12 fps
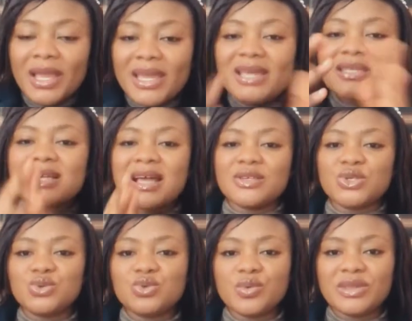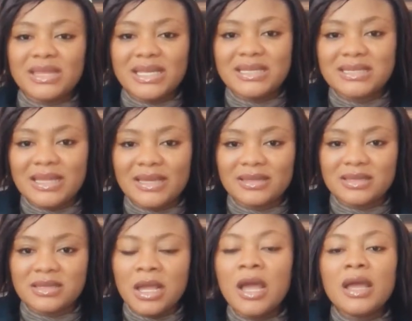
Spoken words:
It has to do with things like this.